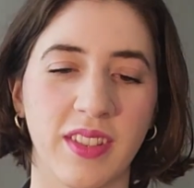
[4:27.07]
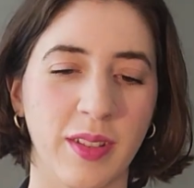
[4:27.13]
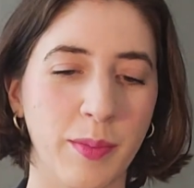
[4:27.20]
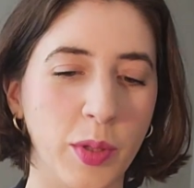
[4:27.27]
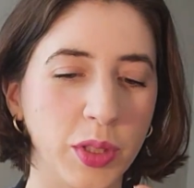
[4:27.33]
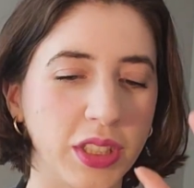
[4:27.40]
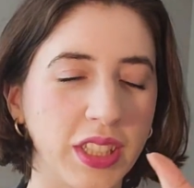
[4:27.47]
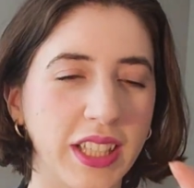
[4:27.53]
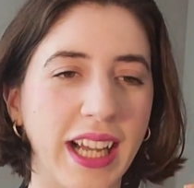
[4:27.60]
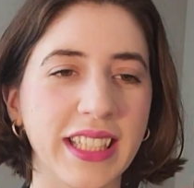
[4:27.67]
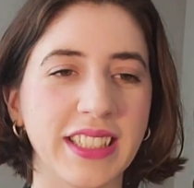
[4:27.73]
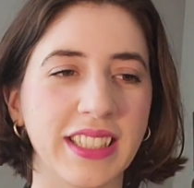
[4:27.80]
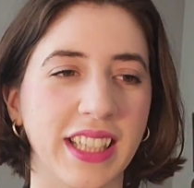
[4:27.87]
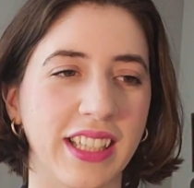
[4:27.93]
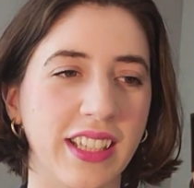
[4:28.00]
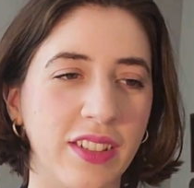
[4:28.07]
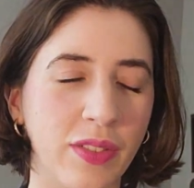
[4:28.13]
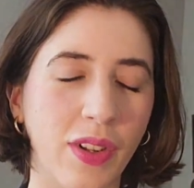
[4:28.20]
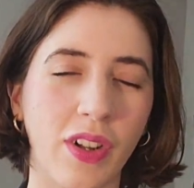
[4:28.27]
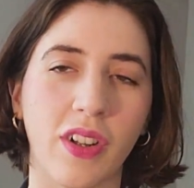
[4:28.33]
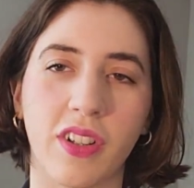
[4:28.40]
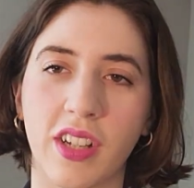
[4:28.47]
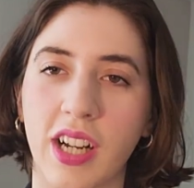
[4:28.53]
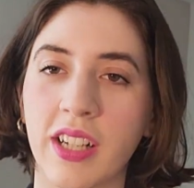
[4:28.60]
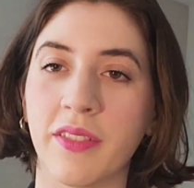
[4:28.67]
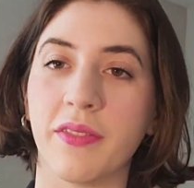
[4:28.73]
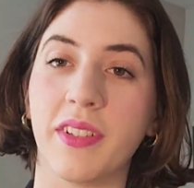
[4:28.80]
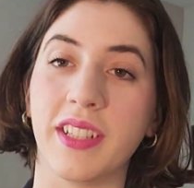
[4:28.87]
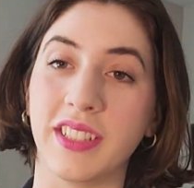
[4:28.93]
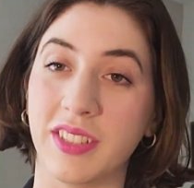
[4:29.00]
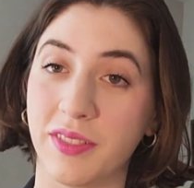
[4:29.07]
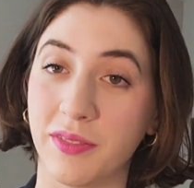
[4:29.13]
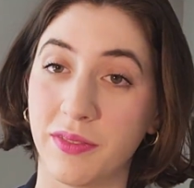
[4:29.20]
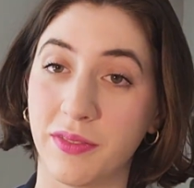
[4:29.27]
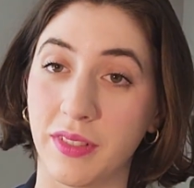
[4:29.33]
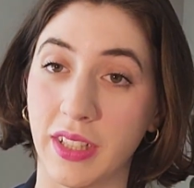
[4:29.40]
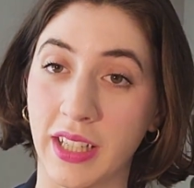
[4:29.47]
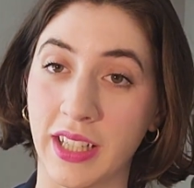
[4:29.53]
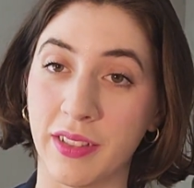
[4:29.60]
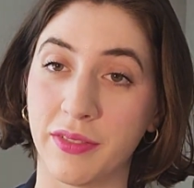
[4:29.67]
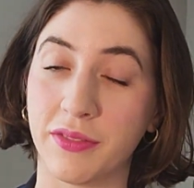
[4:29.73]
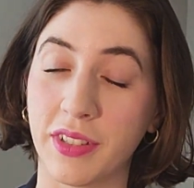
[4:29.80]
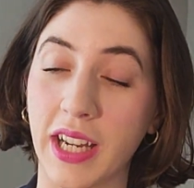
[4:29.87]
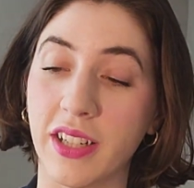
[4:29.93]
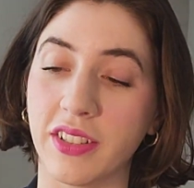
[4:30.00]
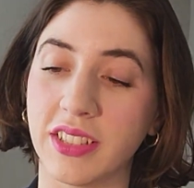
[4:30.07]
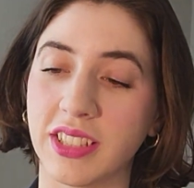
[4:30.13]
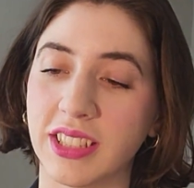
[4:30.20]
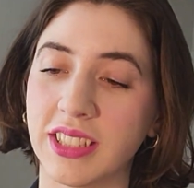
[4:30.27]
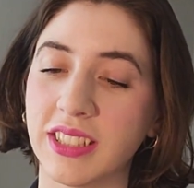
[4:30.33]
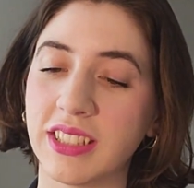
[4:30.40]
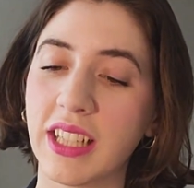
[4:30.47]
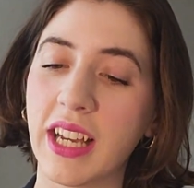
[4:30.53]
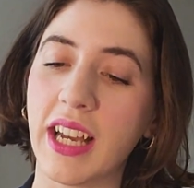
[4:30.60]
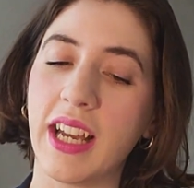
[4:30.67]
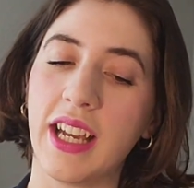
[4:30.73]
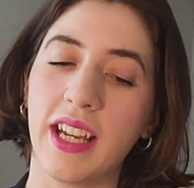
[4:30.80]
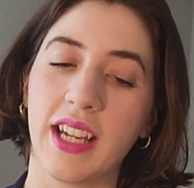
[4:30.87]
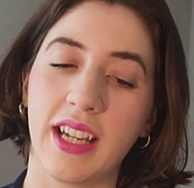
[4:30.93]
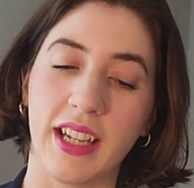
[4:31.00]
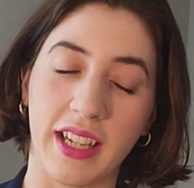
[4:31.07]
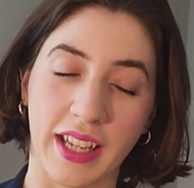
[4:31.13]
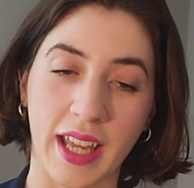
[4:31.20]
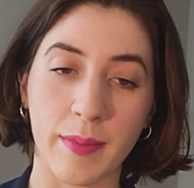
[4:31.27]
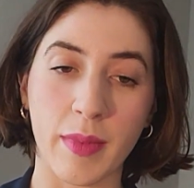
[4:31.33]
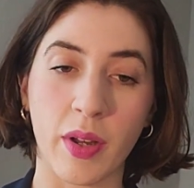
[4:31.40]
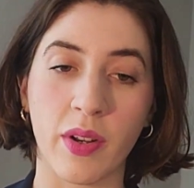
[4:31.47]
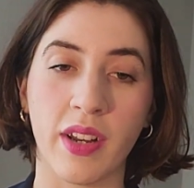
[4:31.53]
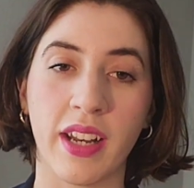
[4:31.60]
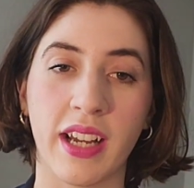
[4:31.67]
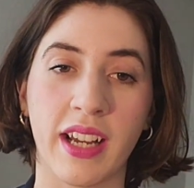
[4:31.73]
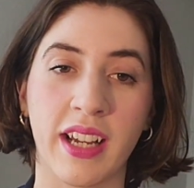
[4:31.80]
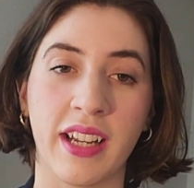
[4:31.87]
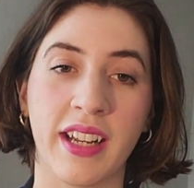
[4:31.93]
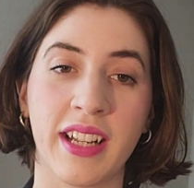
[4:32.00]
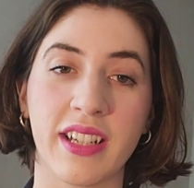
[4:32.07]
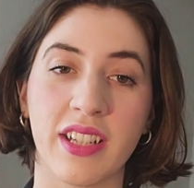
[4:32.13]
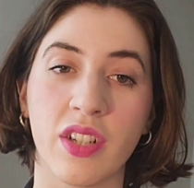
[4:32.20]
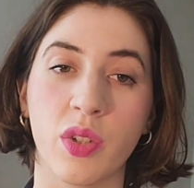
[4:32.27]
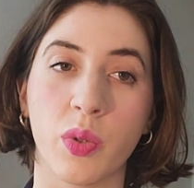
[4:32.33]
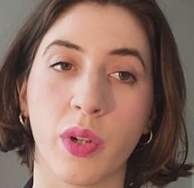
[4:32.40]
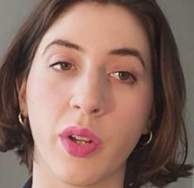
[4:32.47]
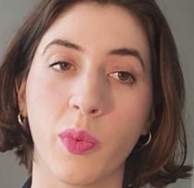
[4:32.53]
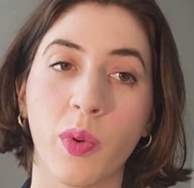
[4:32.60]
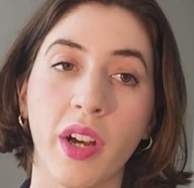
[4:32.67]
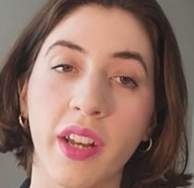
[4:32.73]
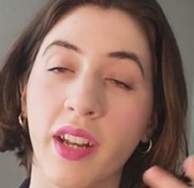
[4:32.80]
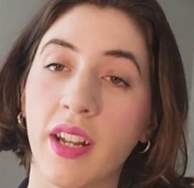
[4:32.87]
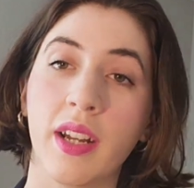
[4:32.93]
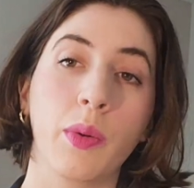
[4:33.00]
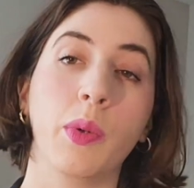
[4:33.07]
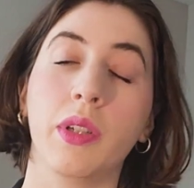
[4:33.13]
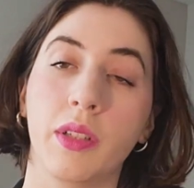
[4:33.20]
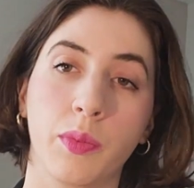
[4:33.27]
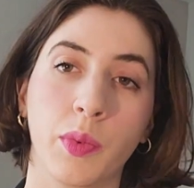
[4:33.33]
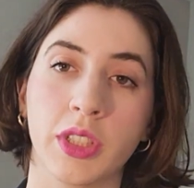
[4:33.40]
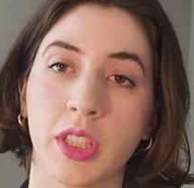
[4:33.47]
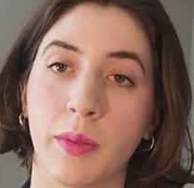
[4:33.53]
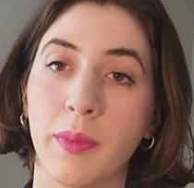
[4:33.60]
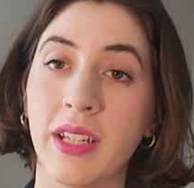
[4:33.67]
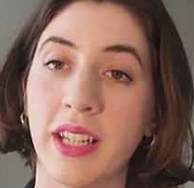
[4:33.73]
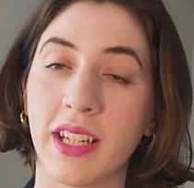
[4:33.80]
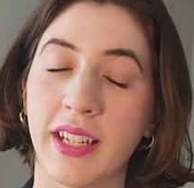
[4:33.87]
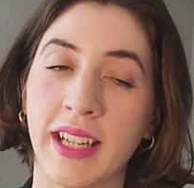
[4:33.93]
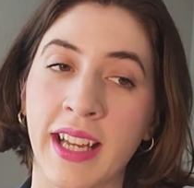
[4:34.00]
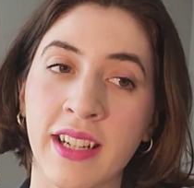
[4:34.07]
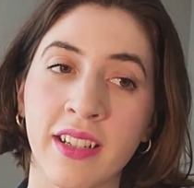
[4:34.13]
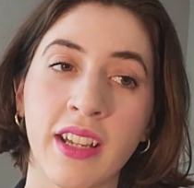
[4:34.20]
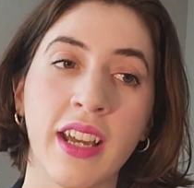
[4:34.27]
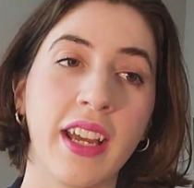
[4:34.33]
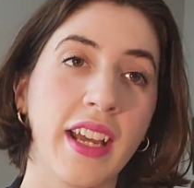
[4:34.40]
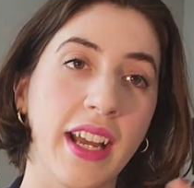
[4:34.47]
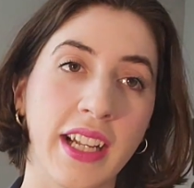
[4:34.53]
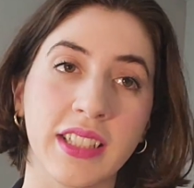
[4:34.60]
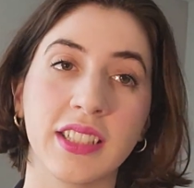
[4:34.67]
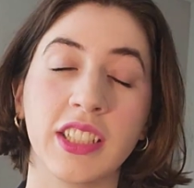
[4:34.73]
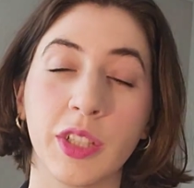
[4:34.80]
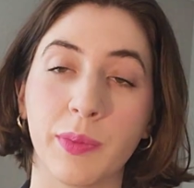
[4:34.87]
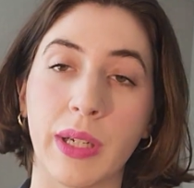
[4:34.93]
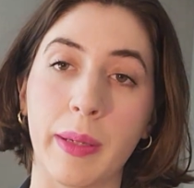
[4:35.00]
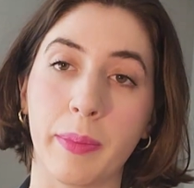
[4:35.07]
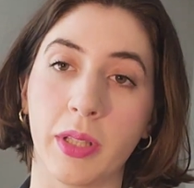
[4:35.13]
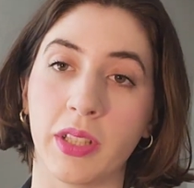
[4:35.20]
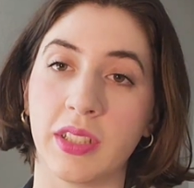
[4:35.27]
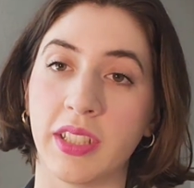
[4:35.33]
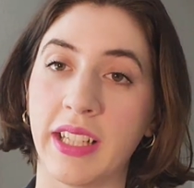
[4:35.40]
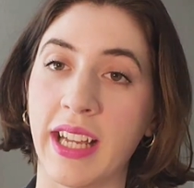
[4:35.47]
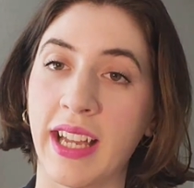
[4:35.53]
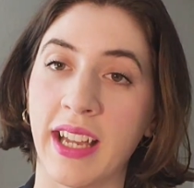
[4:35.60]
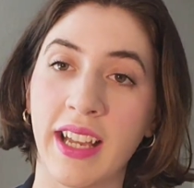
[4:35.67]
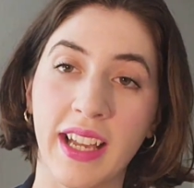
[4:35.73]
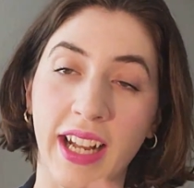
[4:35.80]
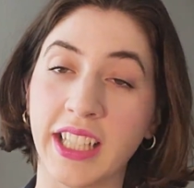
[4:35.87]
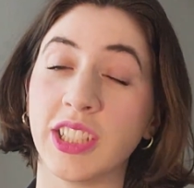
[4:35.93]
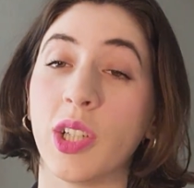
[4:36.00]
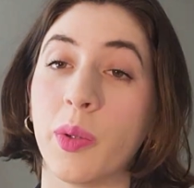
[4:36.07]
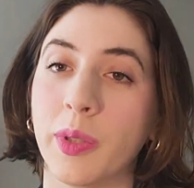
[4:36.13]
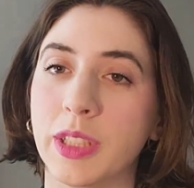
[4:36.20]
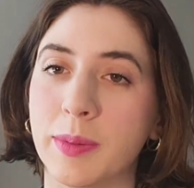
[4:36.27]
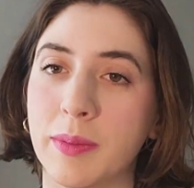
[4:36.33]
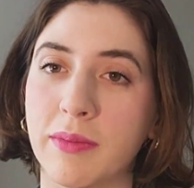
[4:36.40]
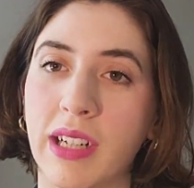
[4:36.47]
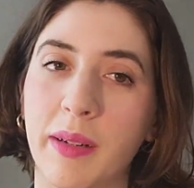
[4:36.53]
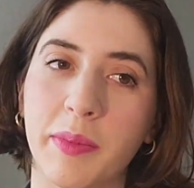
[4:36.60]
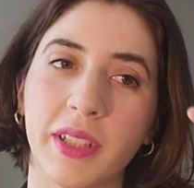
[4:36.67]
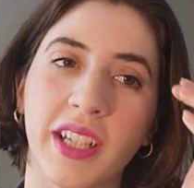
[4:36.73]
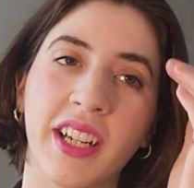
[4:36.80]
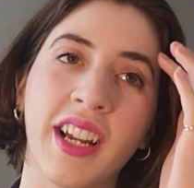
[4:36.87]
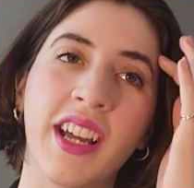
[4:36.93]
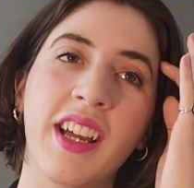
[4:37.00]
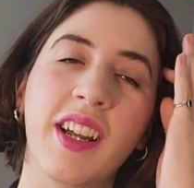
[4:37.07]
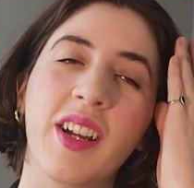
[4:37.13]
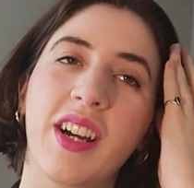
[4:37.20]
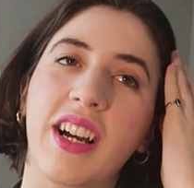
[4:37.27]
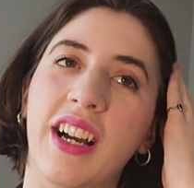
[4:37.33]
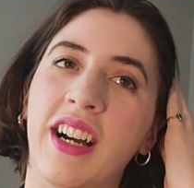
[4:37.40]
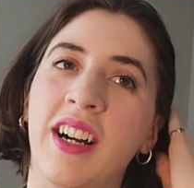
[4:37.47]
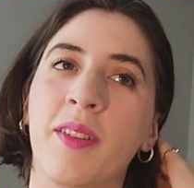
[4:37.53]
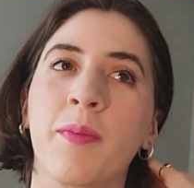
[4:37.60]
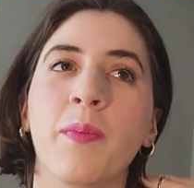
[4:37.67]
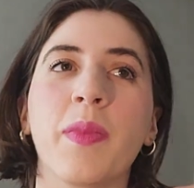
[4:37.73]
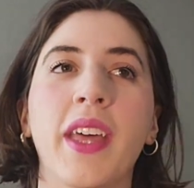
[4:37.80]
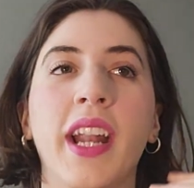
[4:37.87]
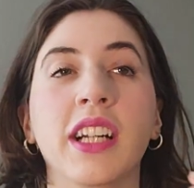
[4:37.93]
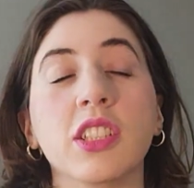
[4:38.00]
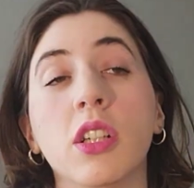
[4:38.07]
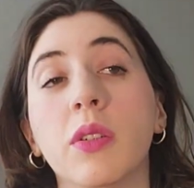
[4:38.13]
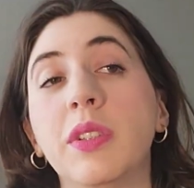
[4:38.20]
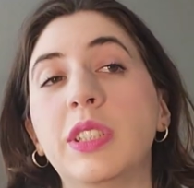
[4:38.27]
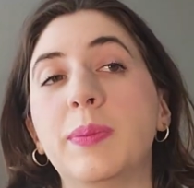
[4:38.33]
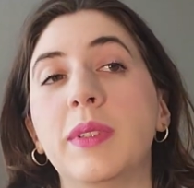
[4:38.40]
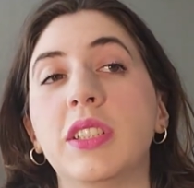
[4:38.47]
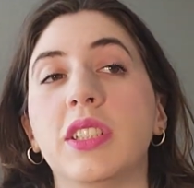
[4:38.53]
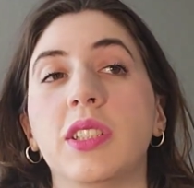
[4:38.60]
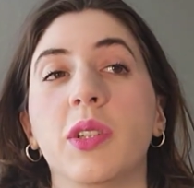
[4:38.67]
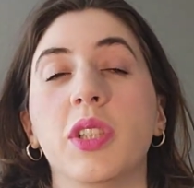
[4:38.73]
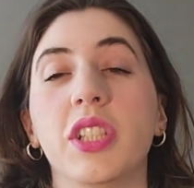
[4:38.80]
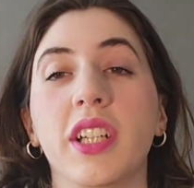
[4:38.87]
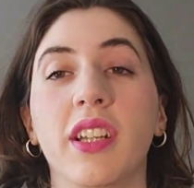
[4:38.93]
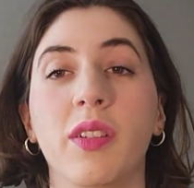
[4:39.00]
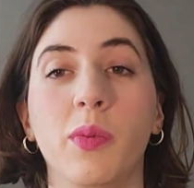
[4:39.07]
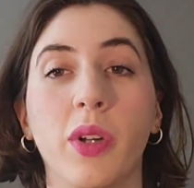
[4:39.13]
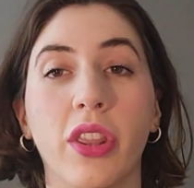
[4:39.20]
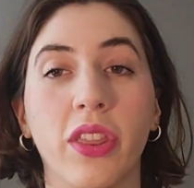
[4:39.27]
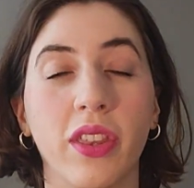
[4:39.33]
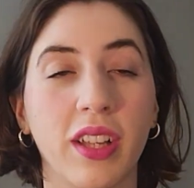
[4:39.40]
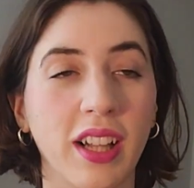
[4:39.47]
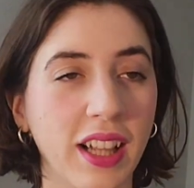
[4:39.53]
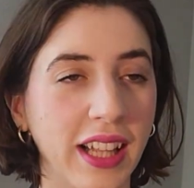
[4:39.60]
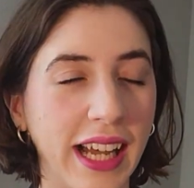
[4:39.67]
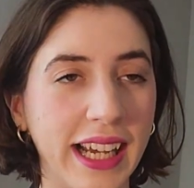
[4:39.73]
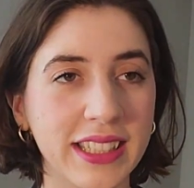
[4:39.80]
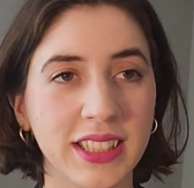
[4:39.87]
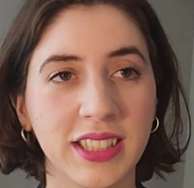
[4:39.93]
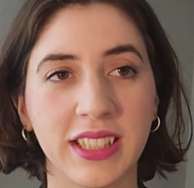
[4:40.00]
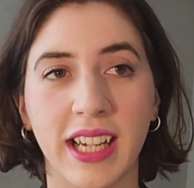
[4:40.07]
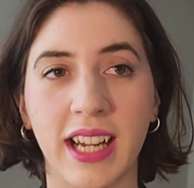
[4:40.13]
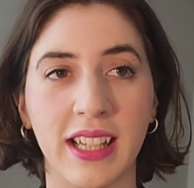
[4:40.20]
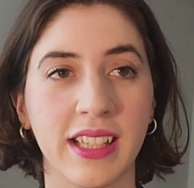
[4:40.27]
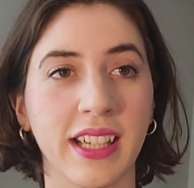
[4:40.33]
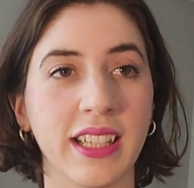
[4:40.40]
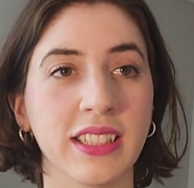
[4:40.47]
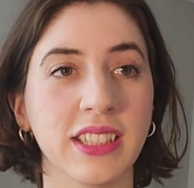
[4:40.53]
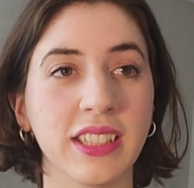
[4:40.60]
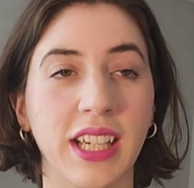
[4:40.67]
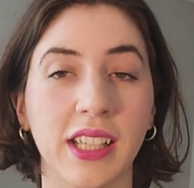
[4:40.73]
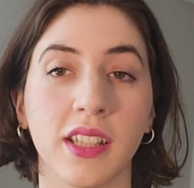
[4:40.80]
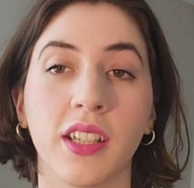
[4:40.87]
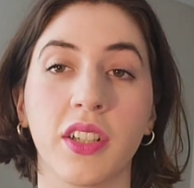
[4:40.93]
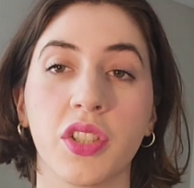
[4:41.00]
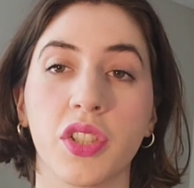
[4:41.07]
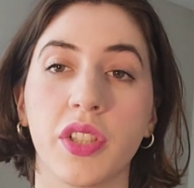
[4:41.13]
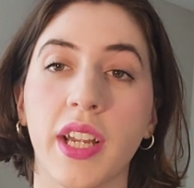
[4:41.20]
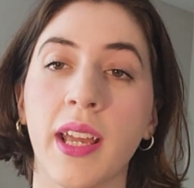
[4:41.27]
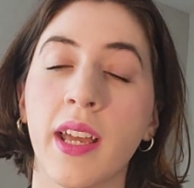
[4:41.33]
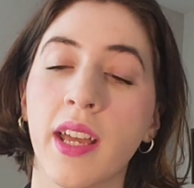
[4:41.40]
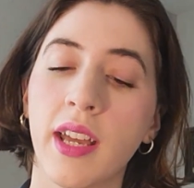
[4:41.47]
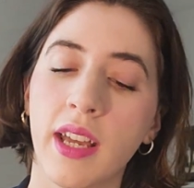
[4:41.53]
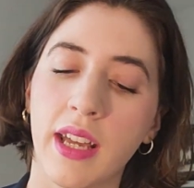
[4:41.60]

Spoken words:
the most classic of all confidence fragrances. It came out in 1921. It was an immediate hit. It's still popular today. It's always been popular. And it's always been associated with class, elegance, and luxury.